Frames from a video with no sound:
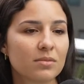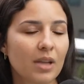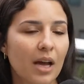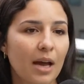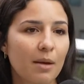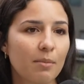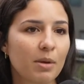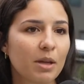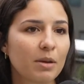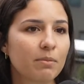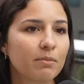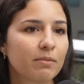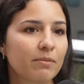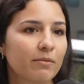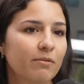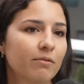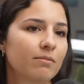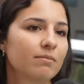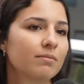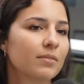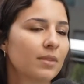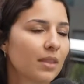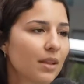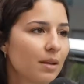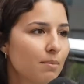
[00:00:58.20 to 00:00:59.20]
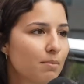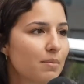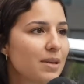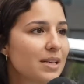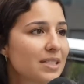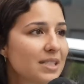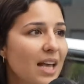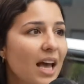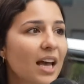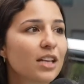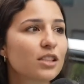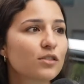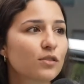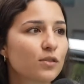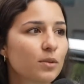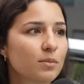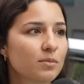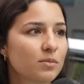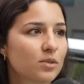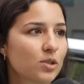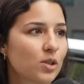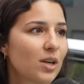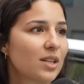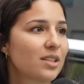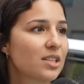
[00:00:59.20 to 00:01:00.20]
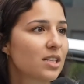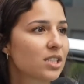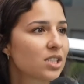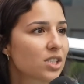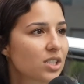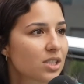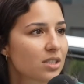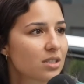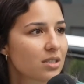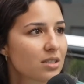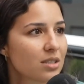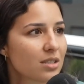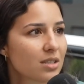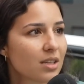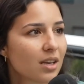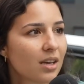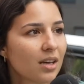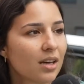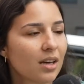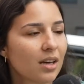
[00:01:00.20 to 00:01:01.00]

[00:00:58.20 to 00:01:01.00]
I mean, besides from traditions,